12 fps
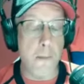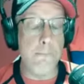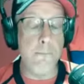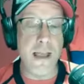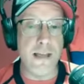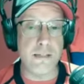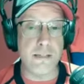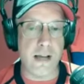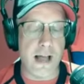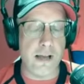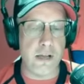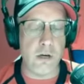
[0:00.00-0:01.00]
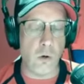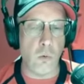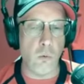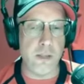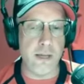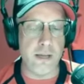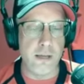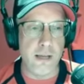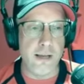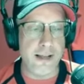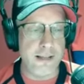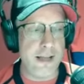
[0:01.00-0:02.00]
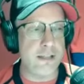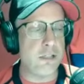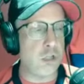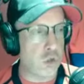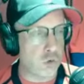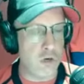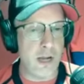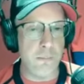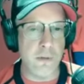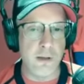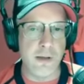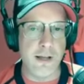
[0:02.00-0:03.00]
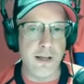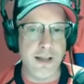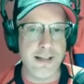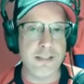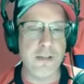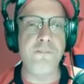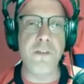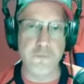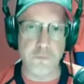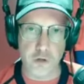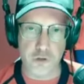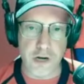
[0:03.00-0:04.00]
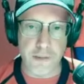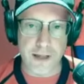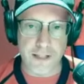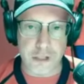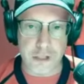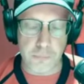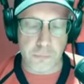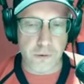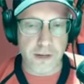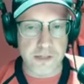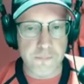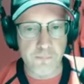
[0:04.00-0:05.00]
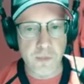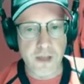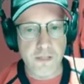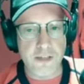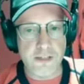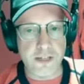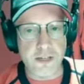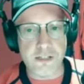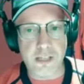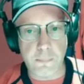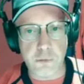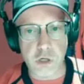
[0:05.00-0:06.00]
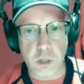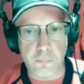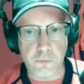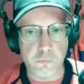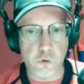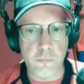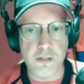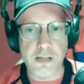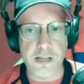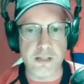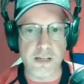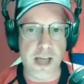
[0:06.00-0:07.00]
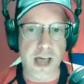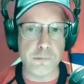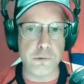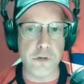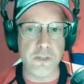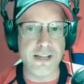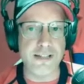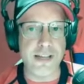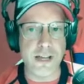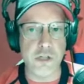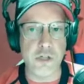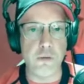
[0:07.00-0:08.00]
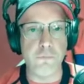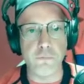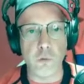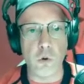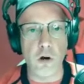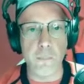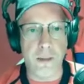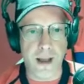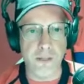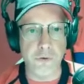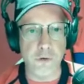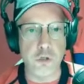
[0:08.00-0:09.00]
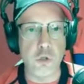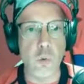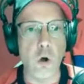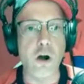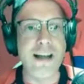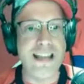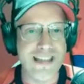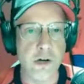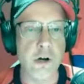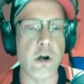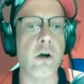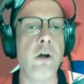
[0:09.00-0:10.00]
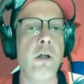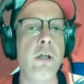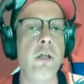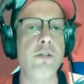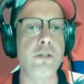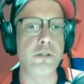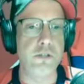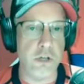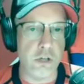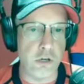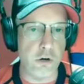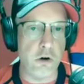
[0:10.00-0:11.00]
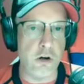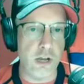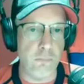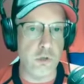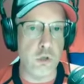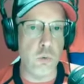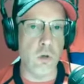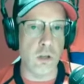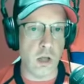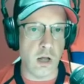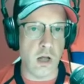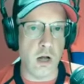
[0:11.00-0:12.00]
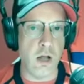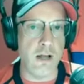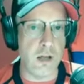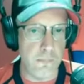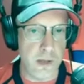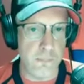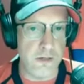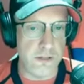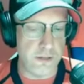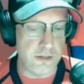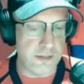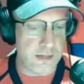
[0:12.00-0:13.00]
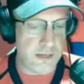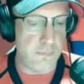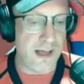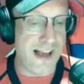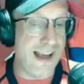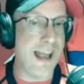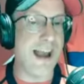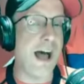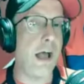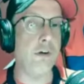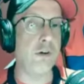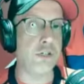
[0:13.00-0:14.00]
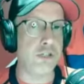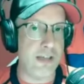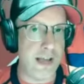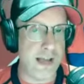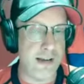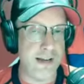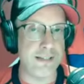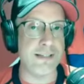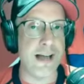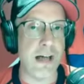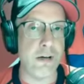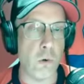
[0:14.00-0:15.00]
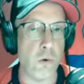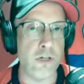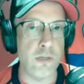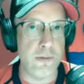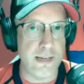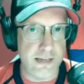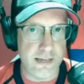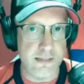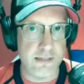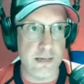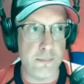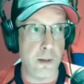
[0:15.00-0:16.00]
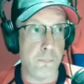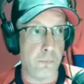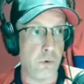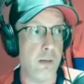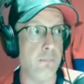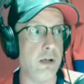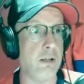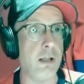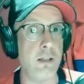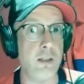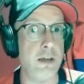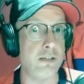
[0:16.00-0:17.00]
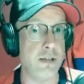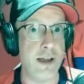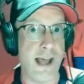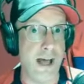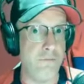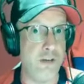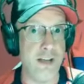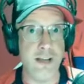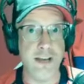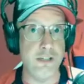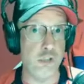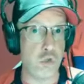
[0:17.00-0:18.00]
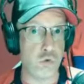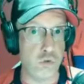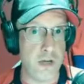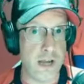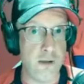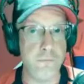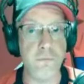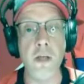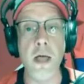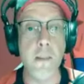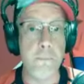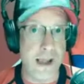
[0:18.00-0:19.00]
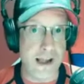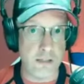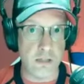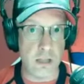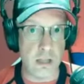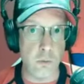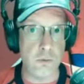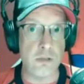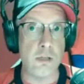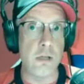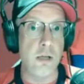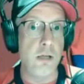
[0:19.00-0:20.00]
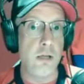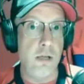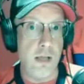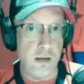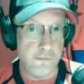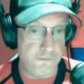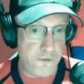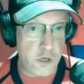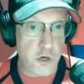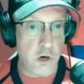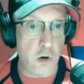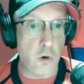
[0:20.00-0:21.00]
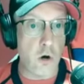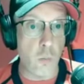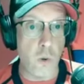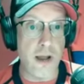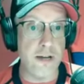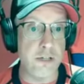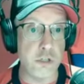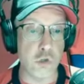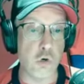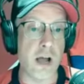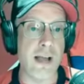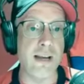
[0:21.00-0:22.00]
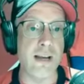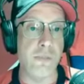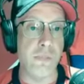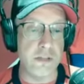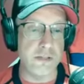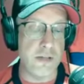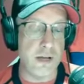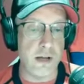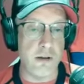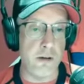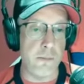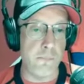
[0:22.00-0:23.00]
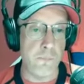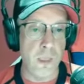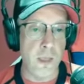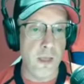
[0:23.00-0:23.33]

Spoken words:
Amazing. It's a dream. It's a fever dream at this point. This exceptional performance has captured the attention of Florida Panthers, who are eager to secure him to a long commitment to the team. Again, I understand it's not going to be easy, but Brian McClellan is going to have to get his creative pencil out and figure out a way to try and get this done.